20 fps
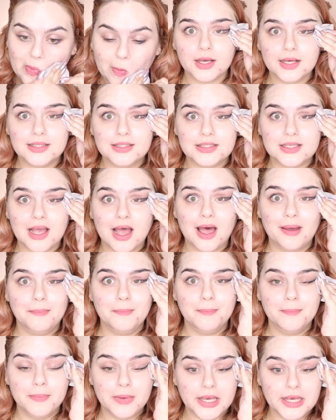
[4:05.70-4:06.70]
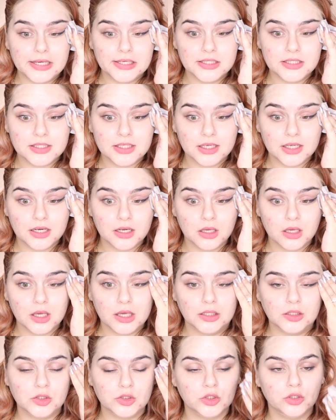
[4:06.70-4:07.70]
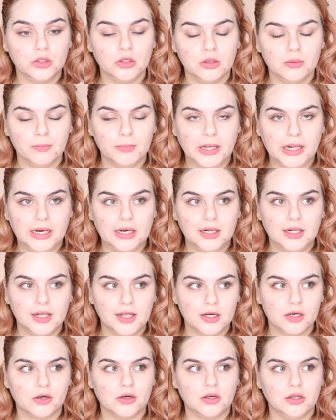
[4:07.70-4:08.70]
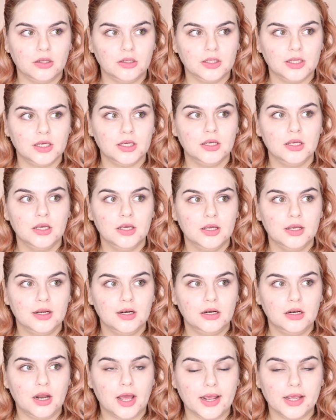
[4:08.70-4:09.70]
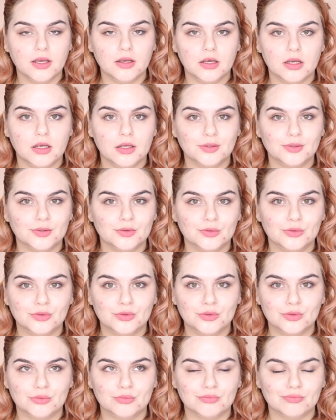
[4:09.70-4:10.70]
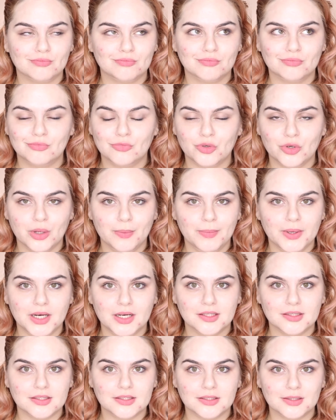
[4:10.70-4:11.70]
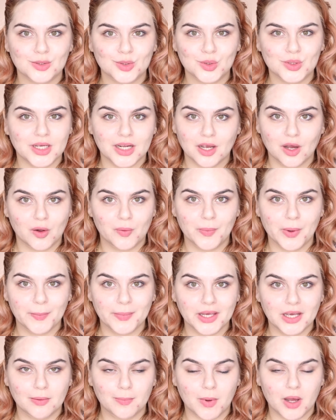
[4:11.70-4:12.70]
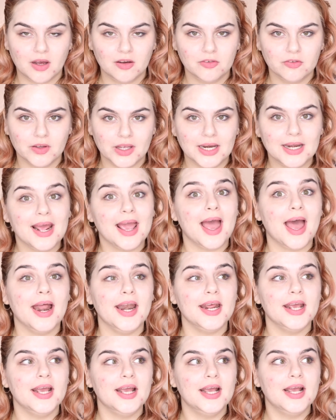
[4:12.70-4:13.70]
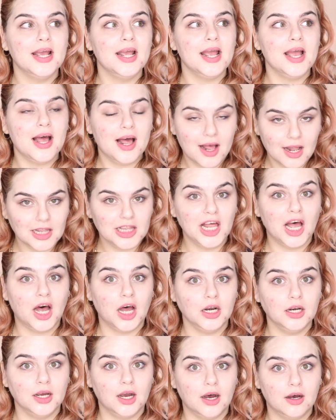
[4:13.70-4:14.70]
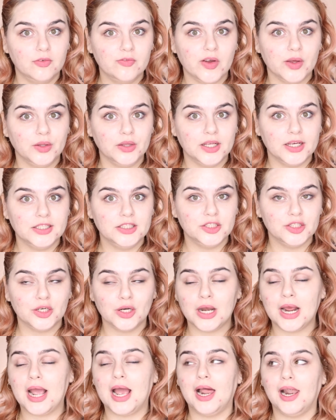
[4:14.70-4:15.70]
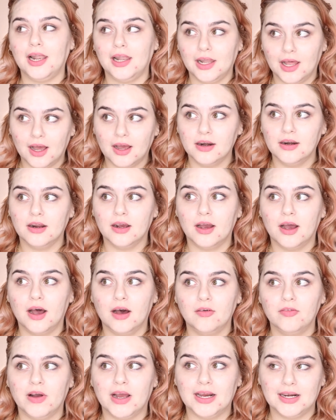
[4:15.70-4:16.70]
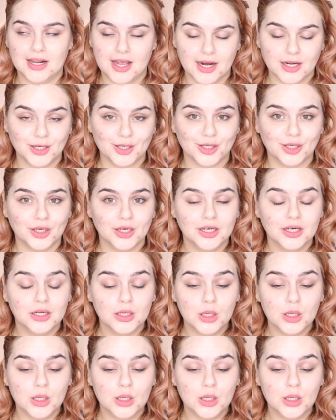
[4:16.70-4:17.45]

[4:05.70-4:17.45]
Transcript: It's amazing. It took me literally like 3 minutes to take all my makeup off, and it had a lot of foundation, a lot of eyeliner,